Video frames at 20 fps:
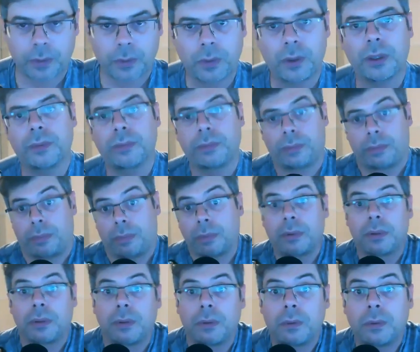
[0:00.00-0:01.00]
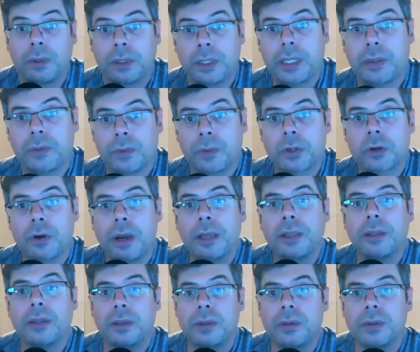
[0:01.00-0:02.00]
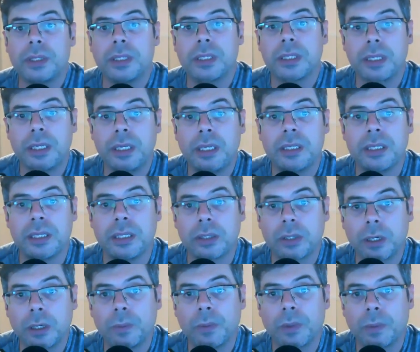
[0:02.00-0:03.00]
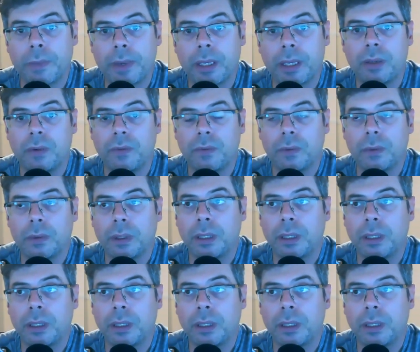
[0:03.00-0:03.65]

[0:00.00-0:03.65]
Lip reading: Well, we're trying to use this easy term to make you